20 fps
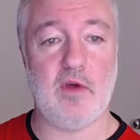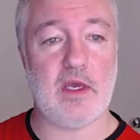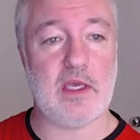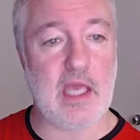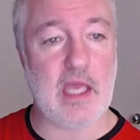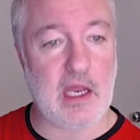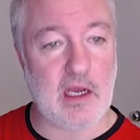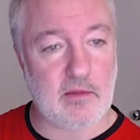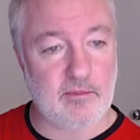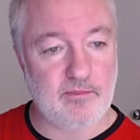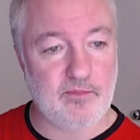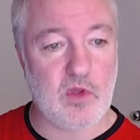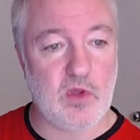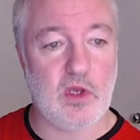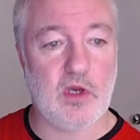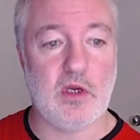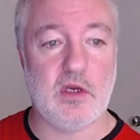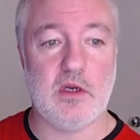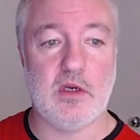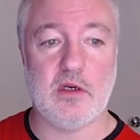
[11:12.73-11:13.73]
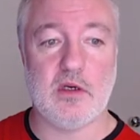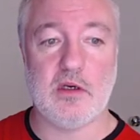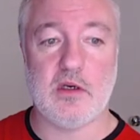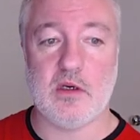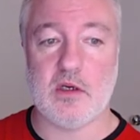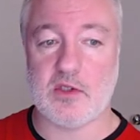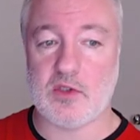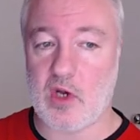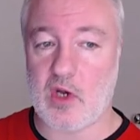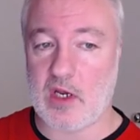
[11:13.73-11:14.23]
Again,
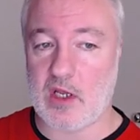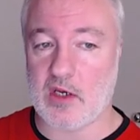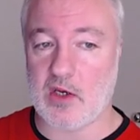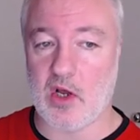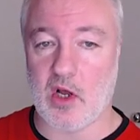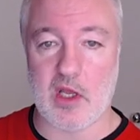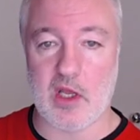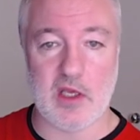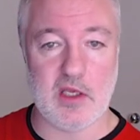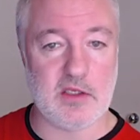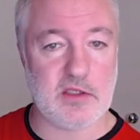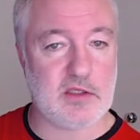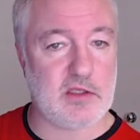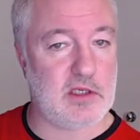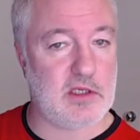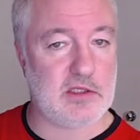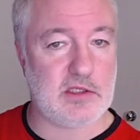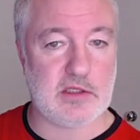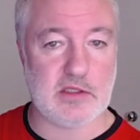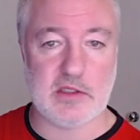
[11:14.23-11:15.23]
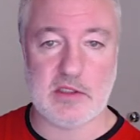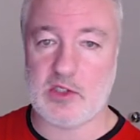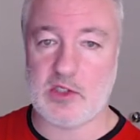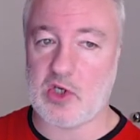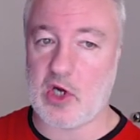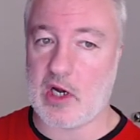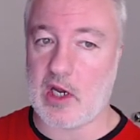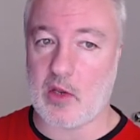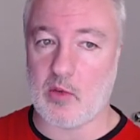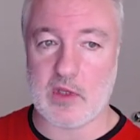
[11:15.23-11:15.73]
Australian dollar is
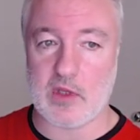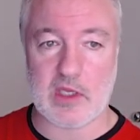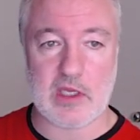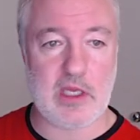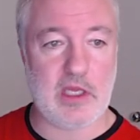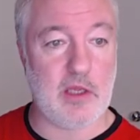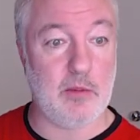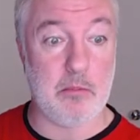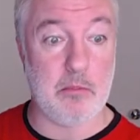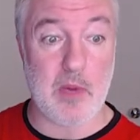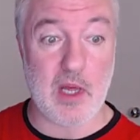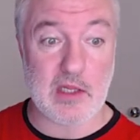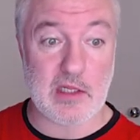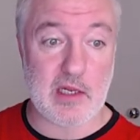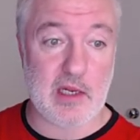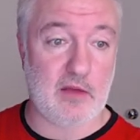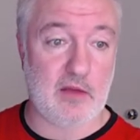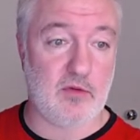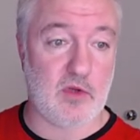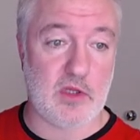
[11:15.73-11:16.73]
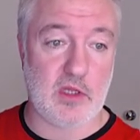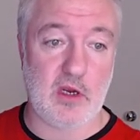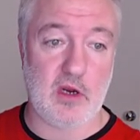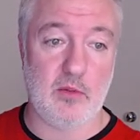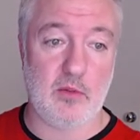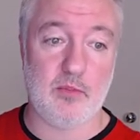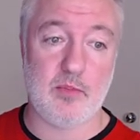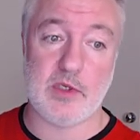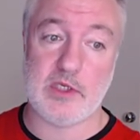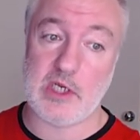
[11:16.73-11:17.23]
struggling with a key monthly level
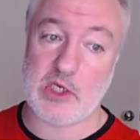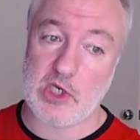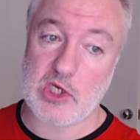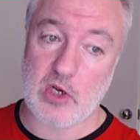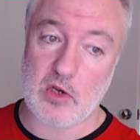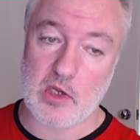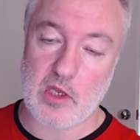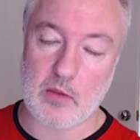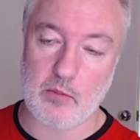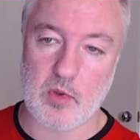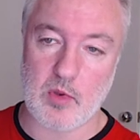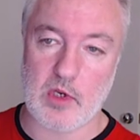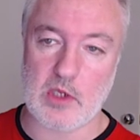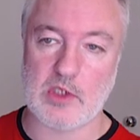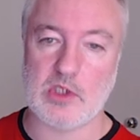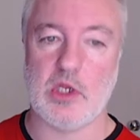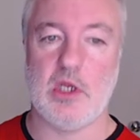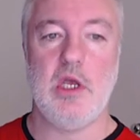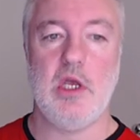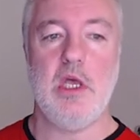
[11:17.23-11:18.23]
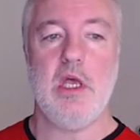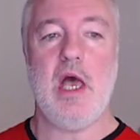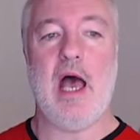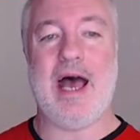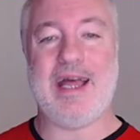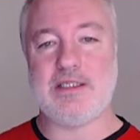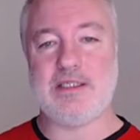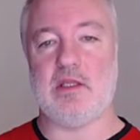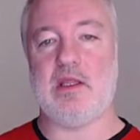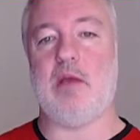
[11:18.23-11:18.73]
there, potentially looking bullish.
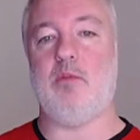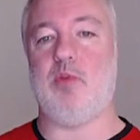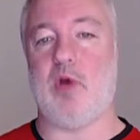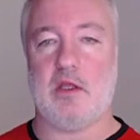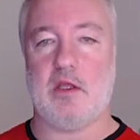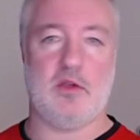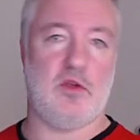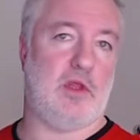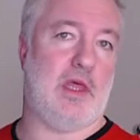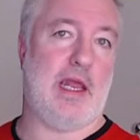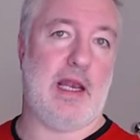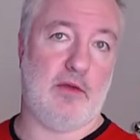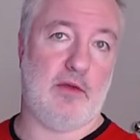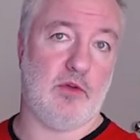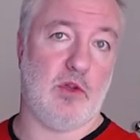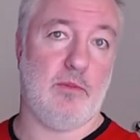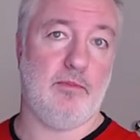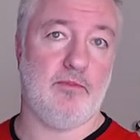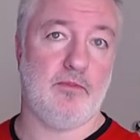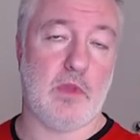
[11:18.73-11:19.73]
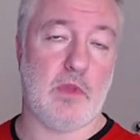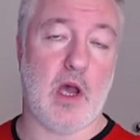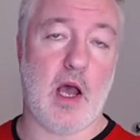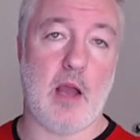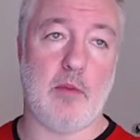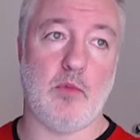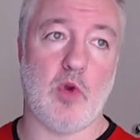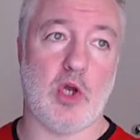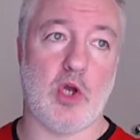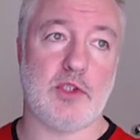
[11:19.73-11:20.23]
Until they break through that level,
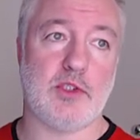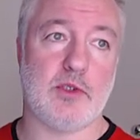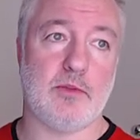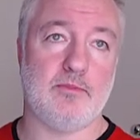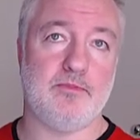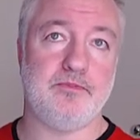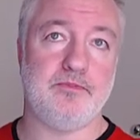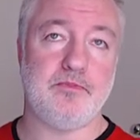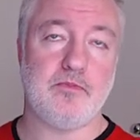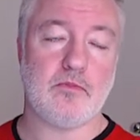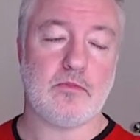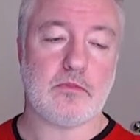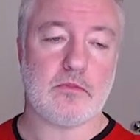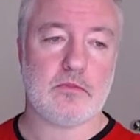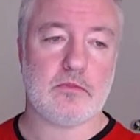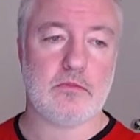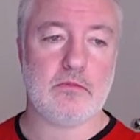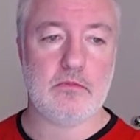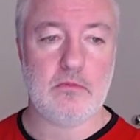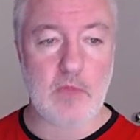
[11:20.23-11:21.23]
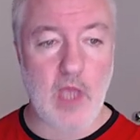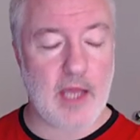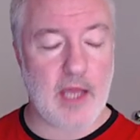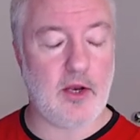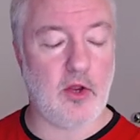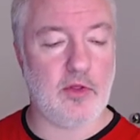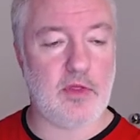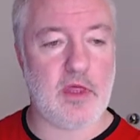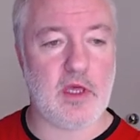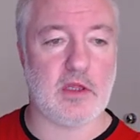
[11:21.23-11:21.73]
I
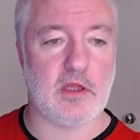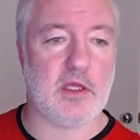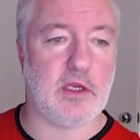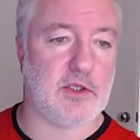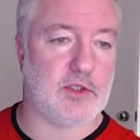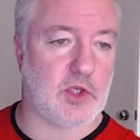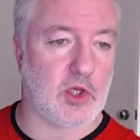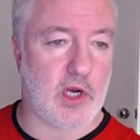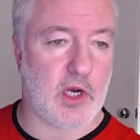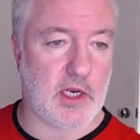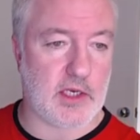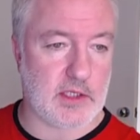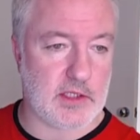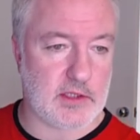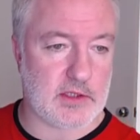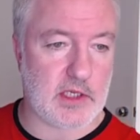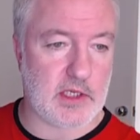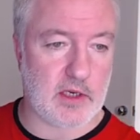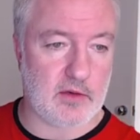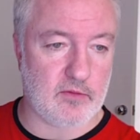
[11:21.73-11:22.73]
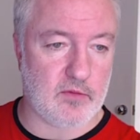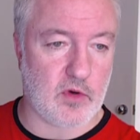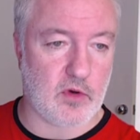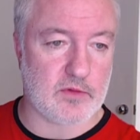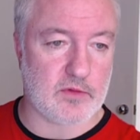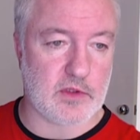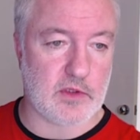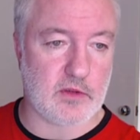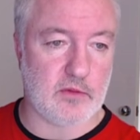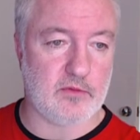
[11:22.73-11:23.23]
don't think that it's a good idea to get
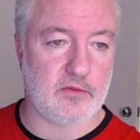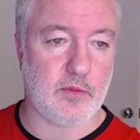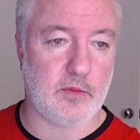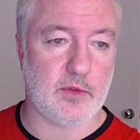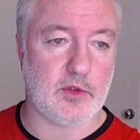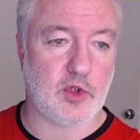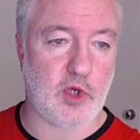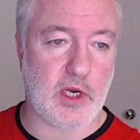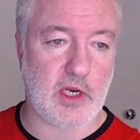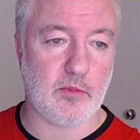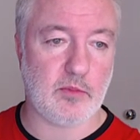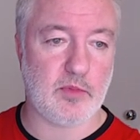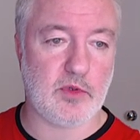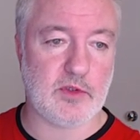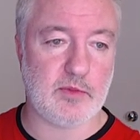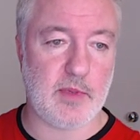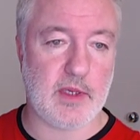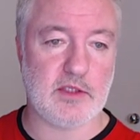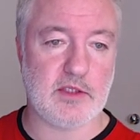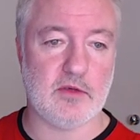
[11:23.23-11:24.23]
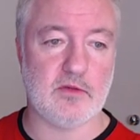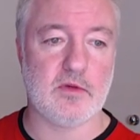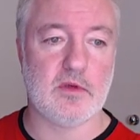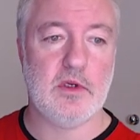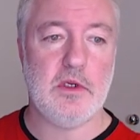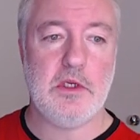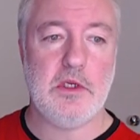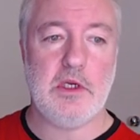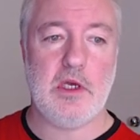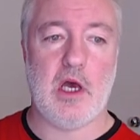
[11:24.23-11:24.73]
involved in them from a trading perspective.
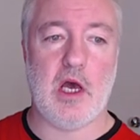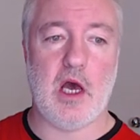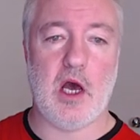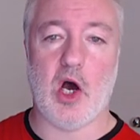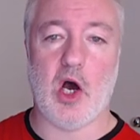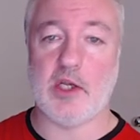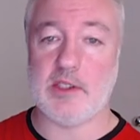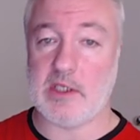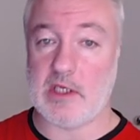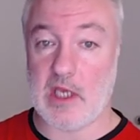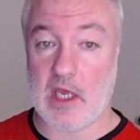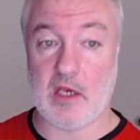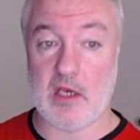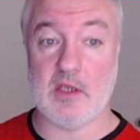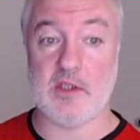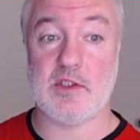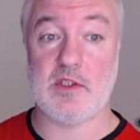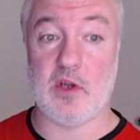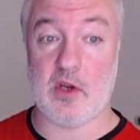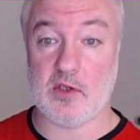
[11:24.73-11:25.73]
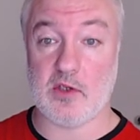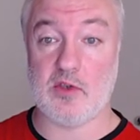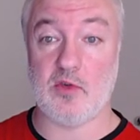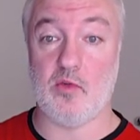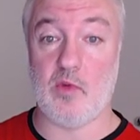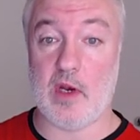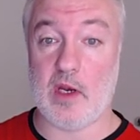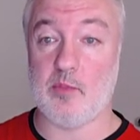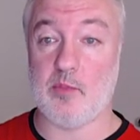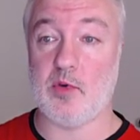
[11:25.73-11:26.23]
Aussie yen is starting to
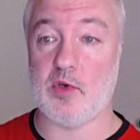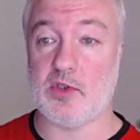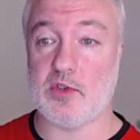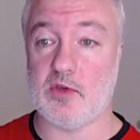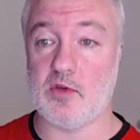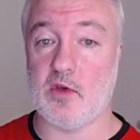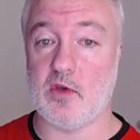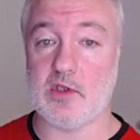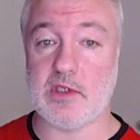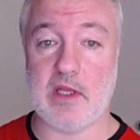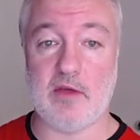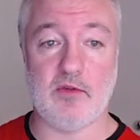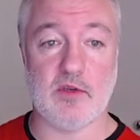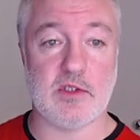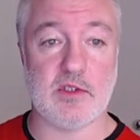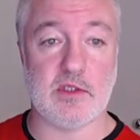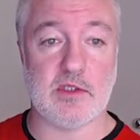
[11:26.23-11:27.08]
really push through those levels.